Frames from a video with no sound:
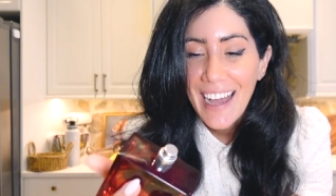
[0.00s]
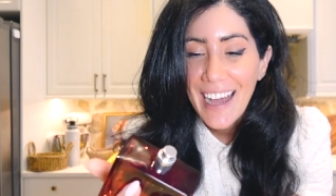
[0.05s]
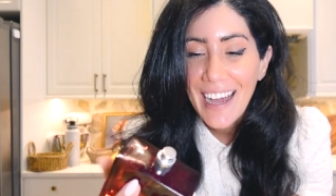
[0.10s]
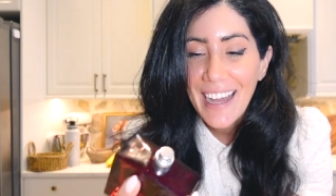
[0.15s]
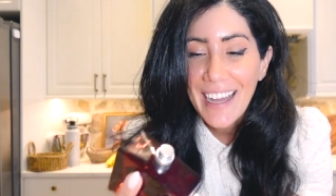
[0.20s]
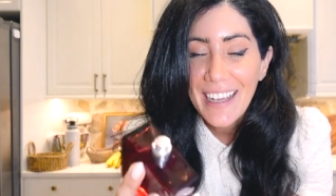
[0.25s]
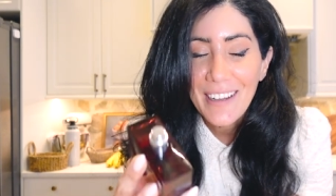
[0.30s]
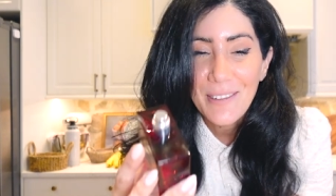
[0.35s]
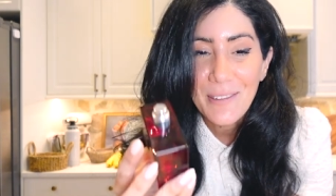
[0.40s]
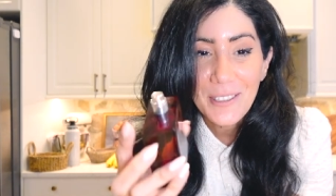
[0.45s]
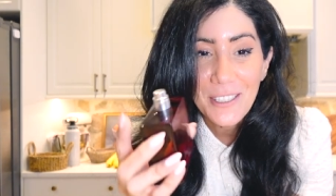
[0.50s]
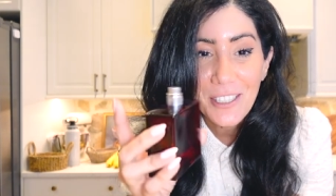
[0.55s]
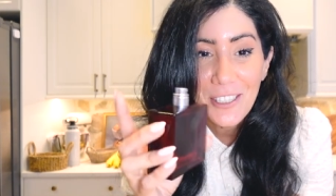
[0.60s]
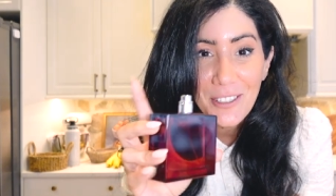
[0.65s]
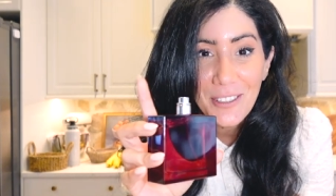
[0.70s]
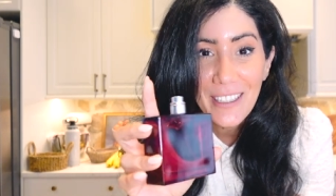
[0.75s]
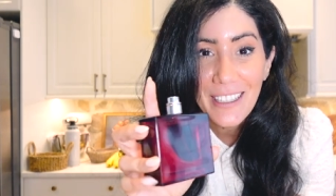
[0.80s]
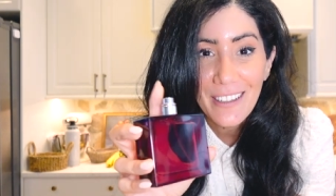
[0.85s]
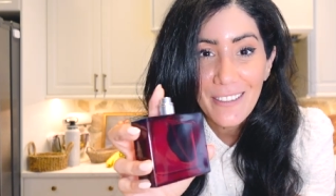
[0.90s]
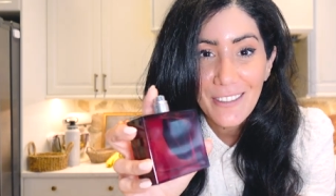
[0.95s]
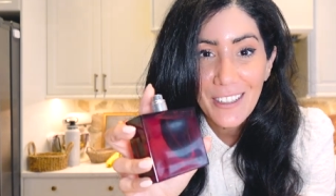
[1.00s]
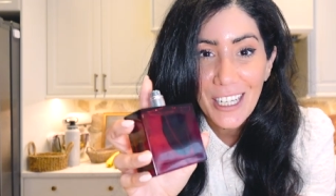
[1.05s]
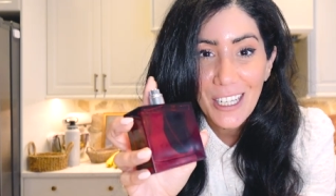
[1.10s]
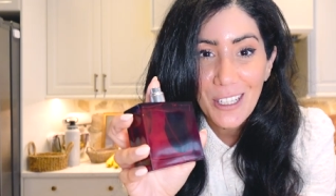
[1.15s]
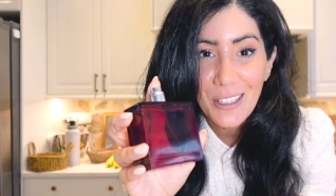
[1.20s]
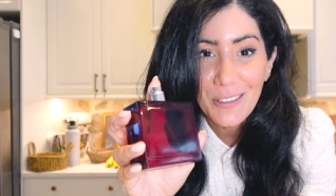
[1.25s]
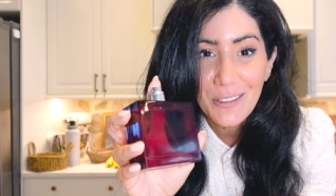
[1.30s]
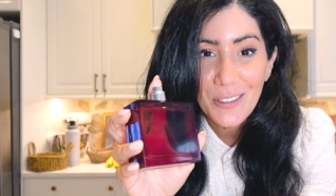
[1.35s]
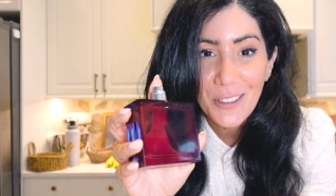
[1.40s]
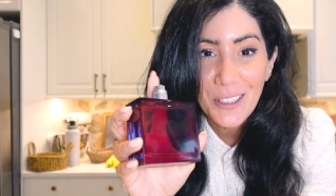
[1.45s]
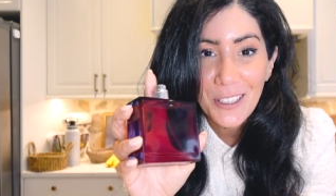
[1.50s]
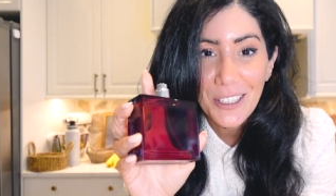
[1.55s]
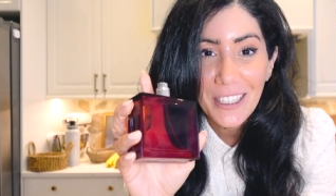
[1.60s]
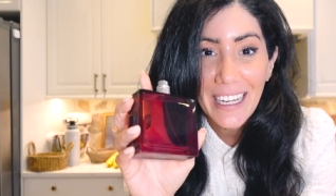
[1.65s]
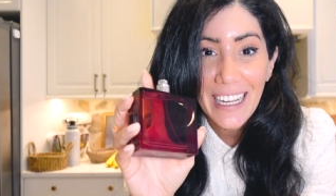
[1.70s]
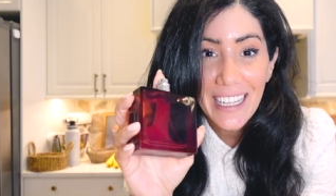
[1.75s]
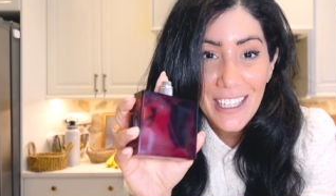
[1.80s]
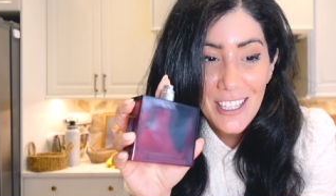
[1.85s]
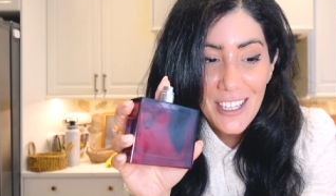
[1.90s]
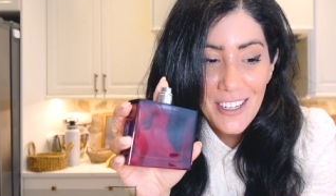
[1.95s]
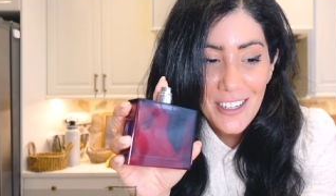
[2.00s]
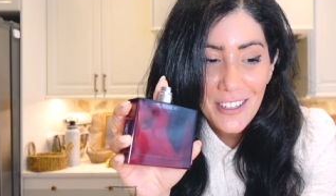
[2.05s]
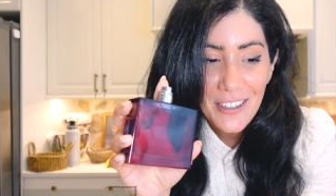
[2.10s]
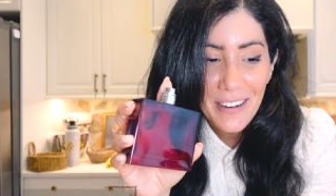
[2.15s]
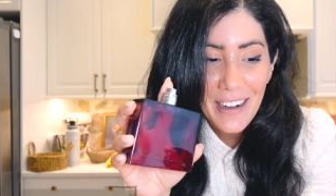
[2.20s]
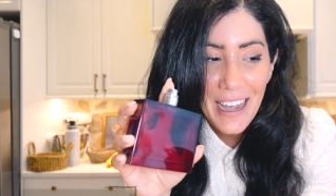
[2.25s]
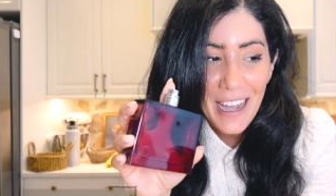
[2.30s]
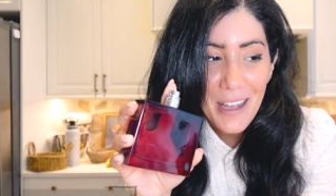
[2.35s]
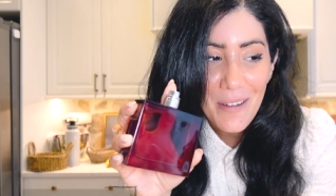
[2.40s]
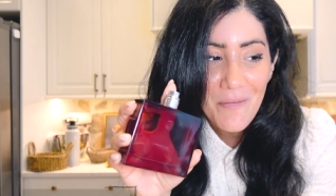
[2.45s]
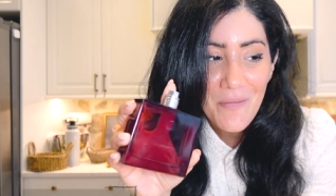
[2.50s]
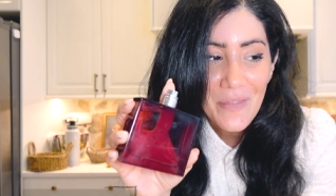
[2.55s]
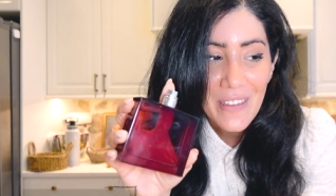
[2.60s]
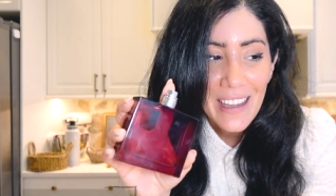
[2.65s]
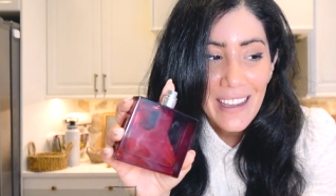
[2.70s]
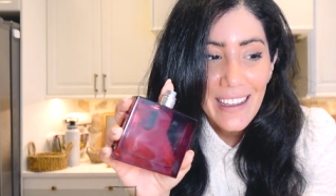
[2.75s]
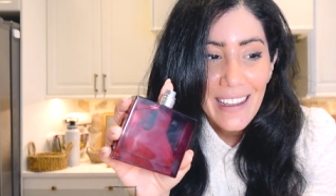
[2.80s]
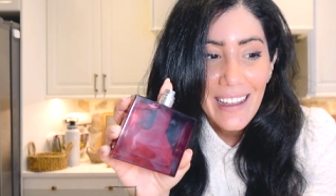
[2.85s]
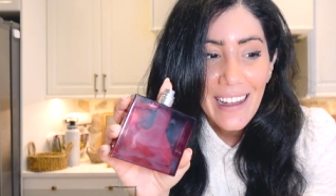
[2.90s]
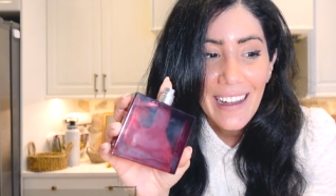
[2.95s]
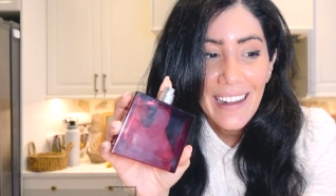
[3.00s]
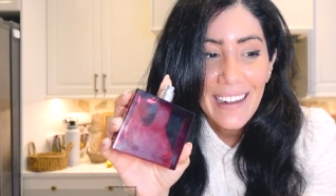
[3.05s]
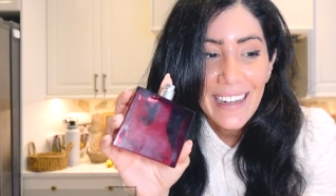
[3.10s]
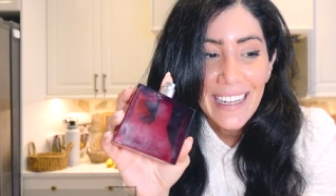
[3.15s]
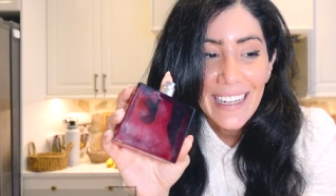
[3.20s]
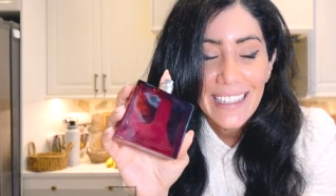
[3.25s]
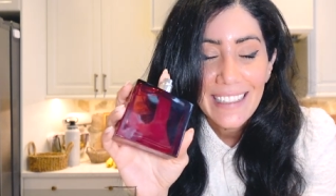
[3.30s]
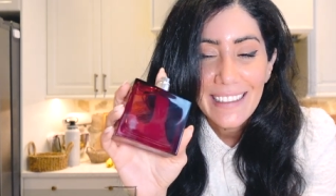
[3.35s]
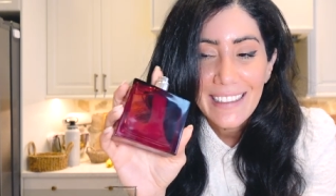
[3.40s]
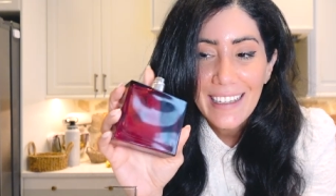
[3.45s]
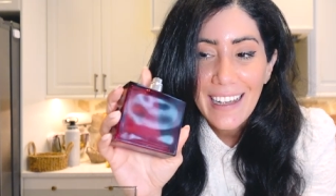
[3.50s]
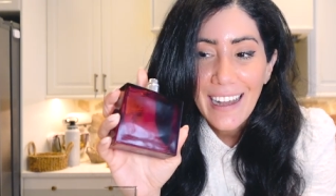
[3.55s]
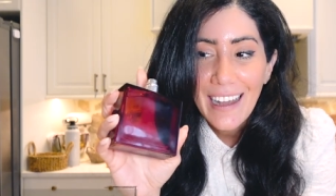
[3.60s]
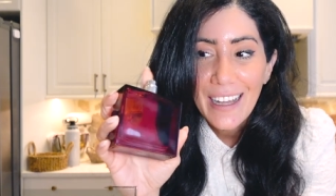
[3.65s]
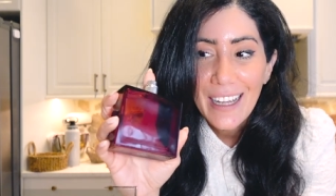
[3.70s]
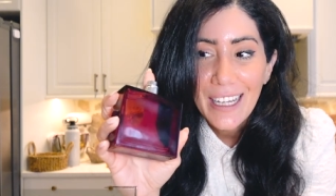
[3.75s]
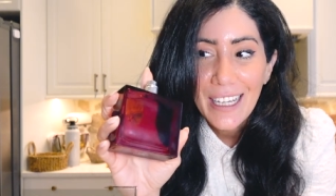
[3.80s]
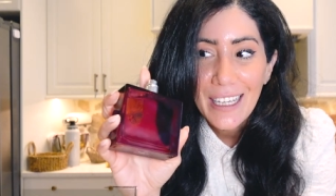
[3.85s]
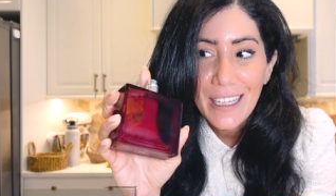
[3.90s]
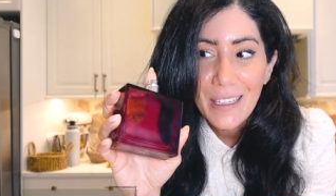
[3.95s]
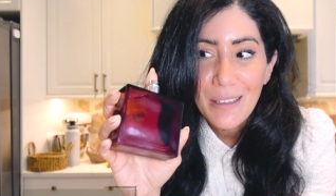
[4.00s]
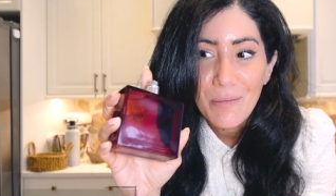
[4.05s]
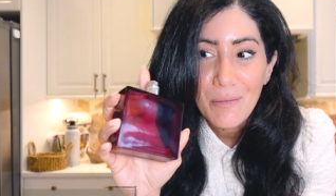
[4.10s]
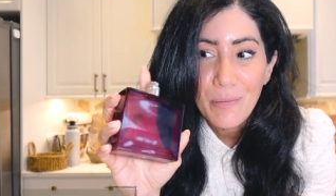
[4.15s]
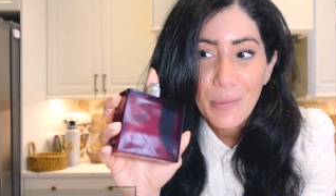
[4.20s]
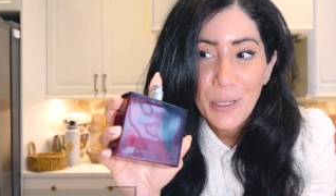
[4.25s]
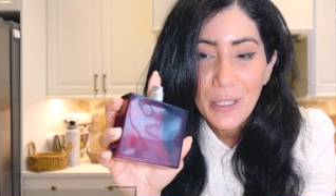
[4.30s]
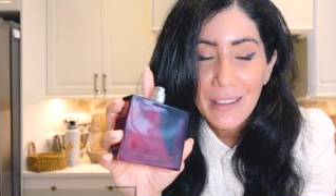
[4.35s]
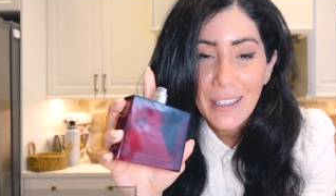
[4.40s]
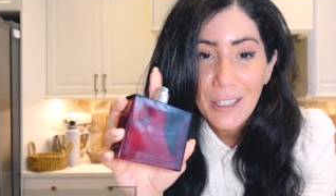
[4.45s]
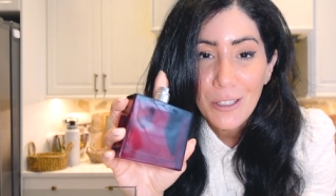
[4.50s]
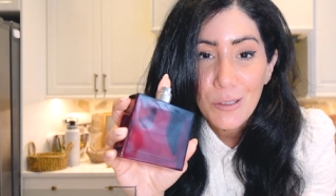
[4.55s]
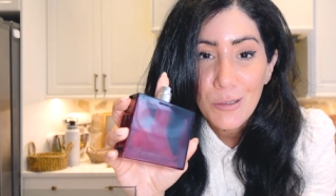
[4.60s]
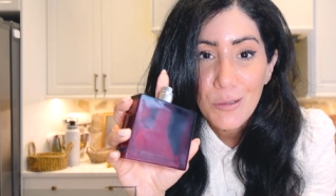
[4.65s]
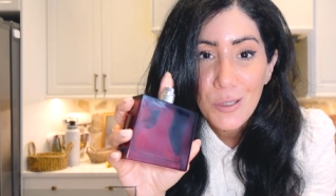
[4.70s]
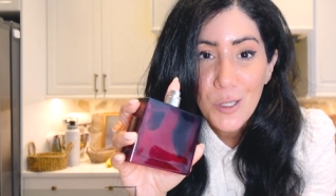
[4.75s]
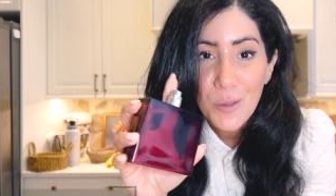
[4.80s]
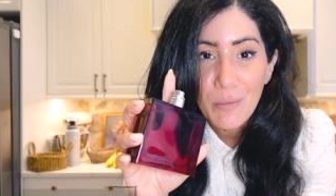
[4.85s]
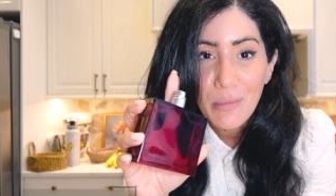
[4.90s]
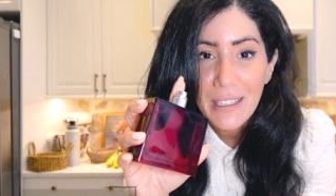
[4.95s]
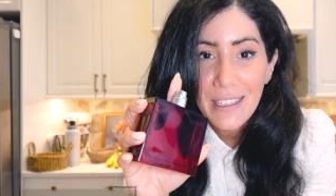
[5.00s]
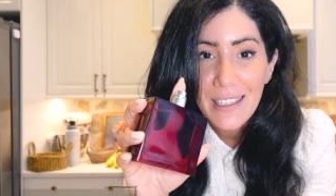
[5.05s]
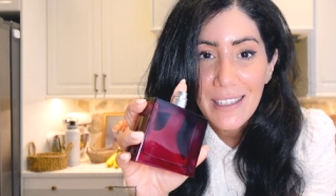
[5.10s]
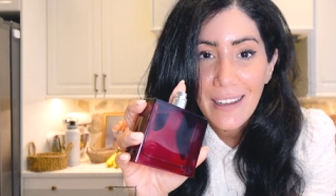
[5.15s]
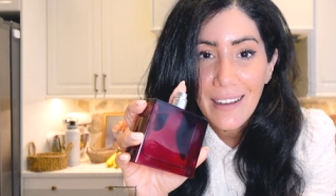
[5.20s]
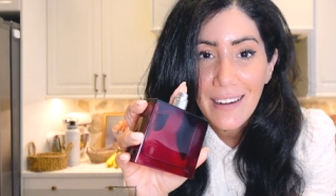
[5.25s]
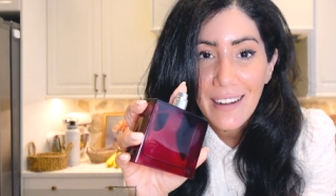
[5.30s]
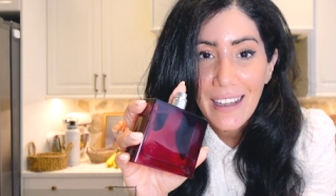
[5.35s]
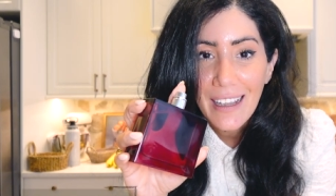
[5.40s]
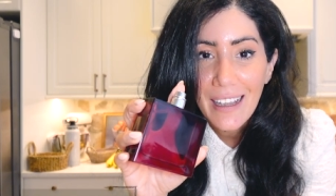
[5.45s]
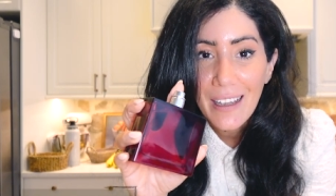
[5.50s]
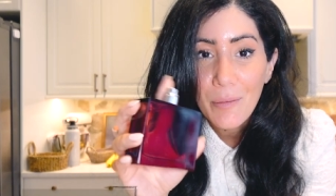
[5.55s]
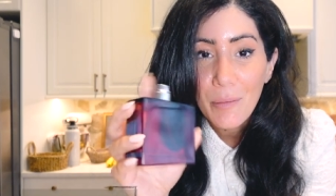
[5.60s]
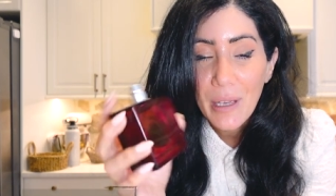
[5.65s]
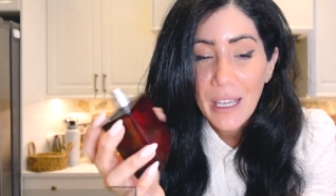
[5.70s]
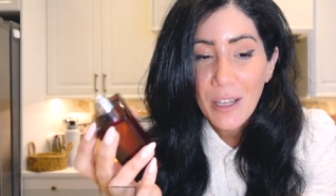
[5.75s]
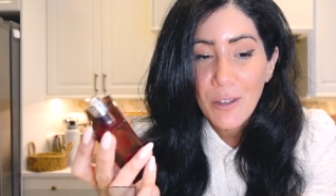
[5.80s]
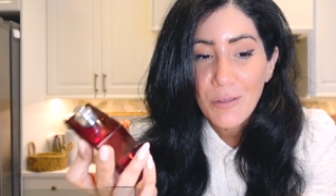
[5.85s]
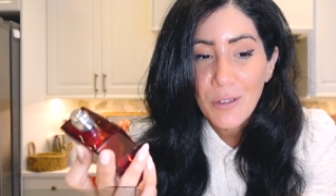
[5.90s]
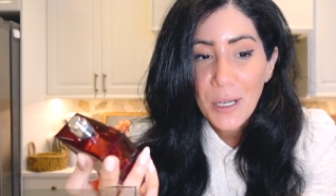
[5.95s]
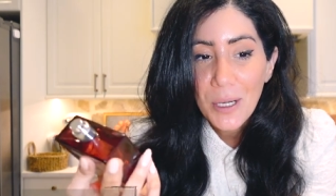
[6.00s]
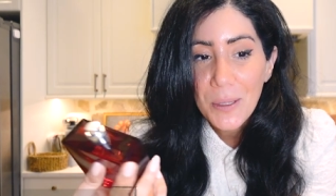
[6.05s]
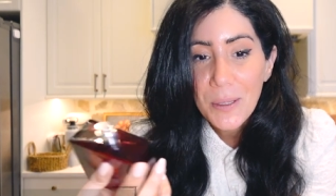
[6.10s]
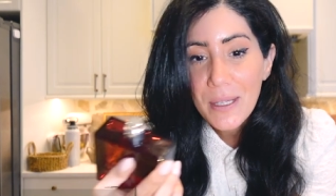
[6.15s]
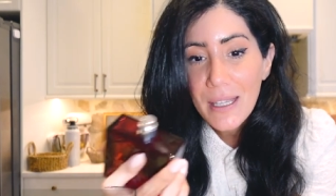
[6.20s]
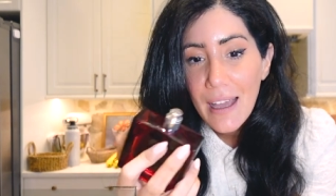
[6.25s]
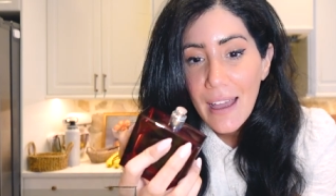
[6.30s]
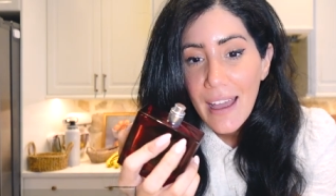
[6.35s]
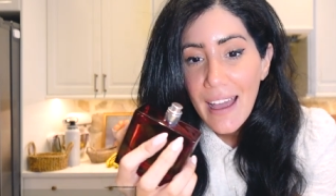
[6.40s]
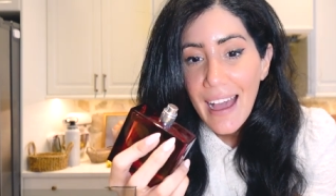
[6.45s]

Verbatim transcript: I was shooting a video for Instagram and I put like 2 spritz on a pink rose,